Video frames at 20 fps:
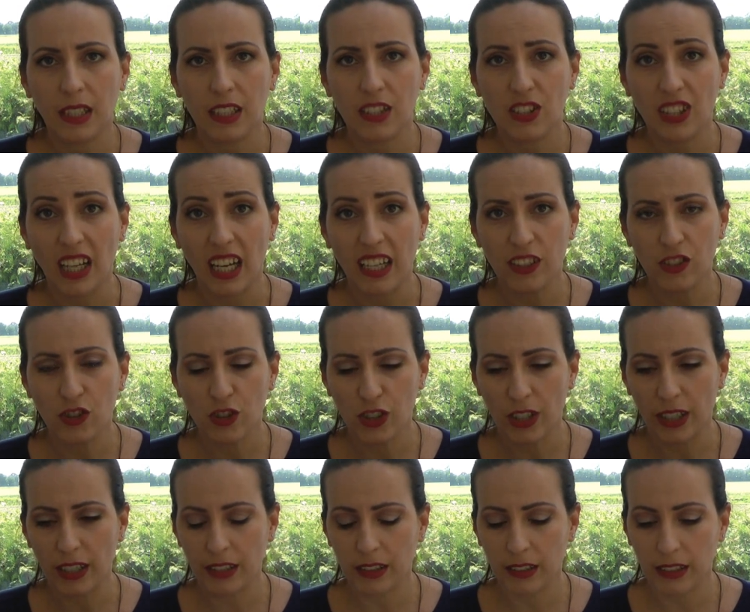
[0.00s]
size
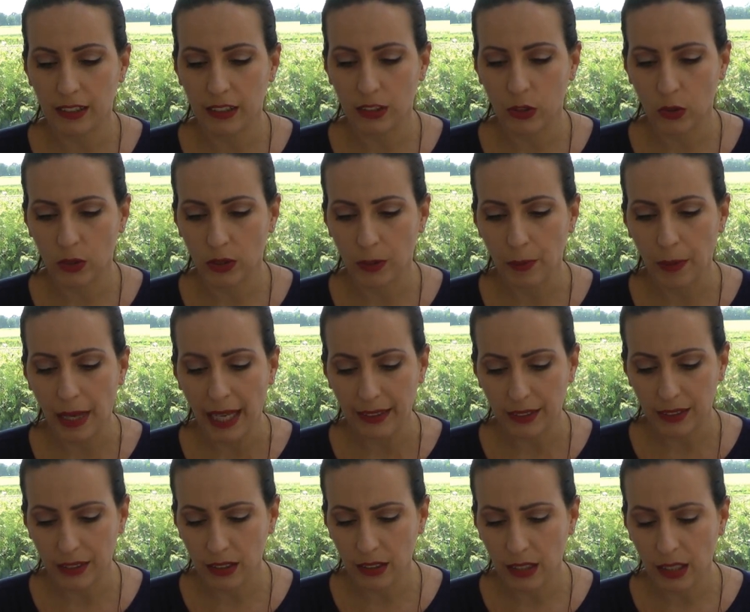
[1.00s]
chart that is on the
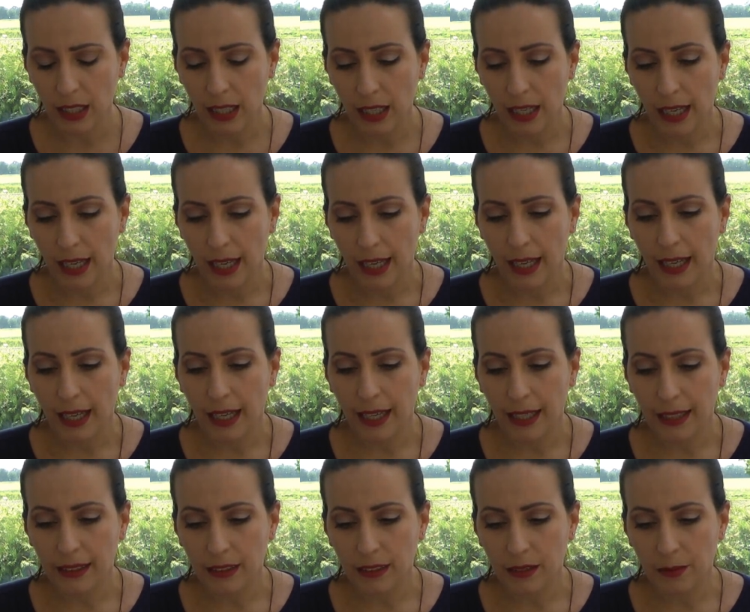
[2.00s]
pattern,
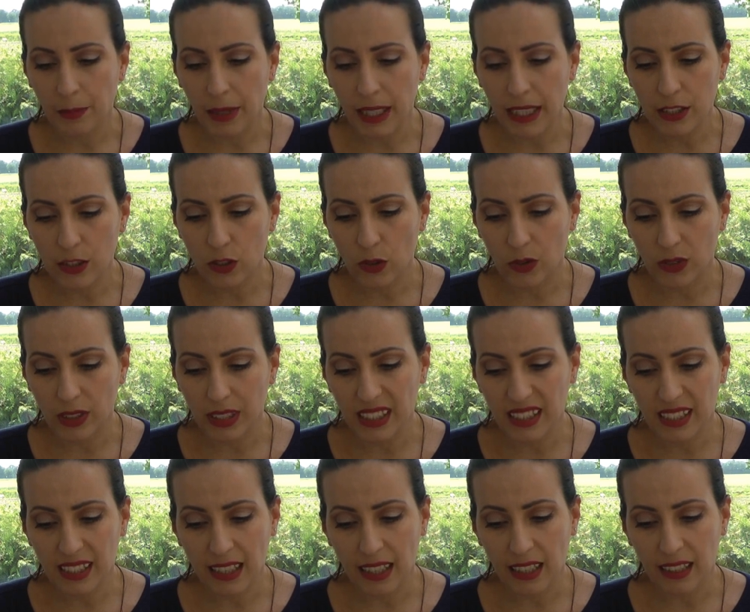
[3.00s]
and based on
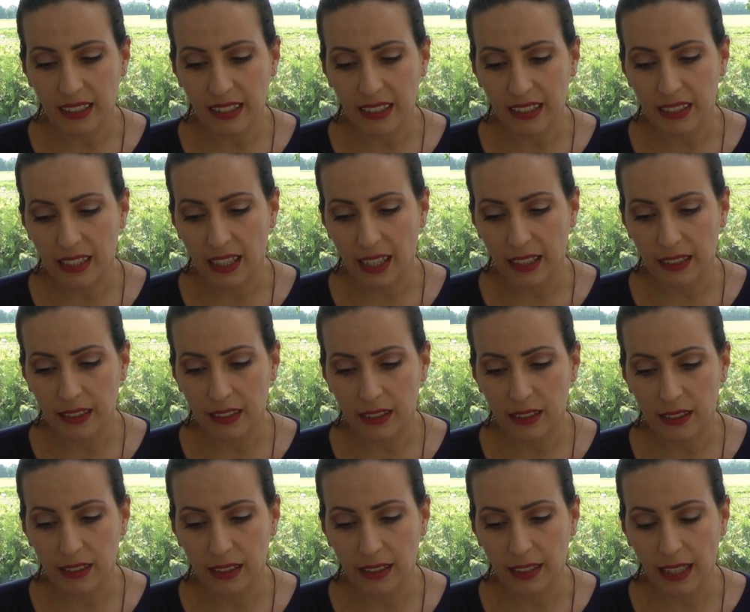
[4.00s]
this I decided
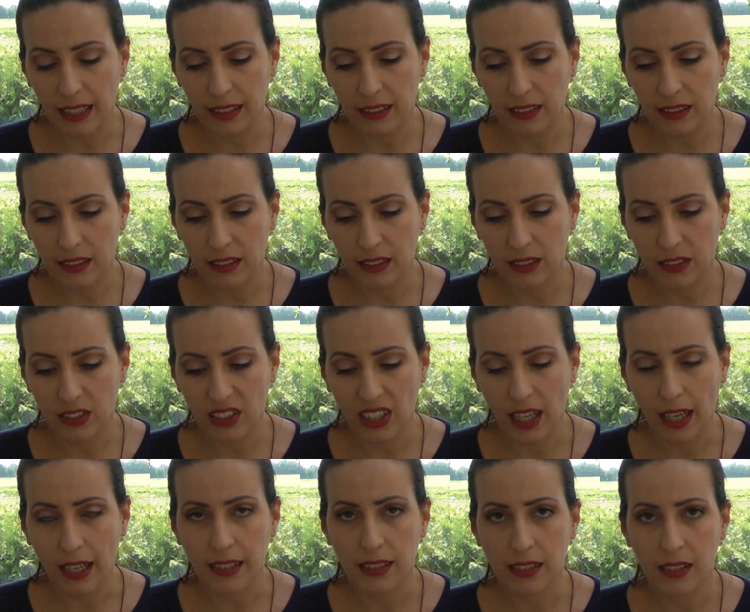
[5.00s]
that I need a
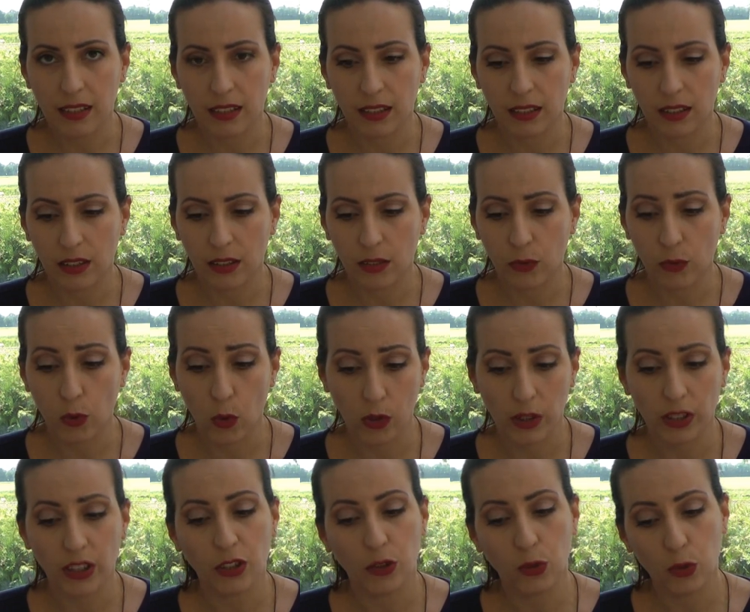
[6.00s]
size
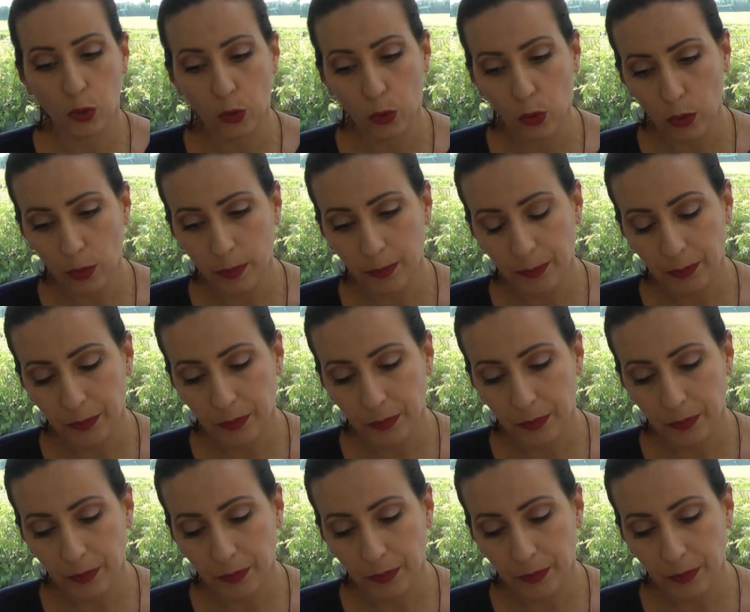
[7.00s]
42.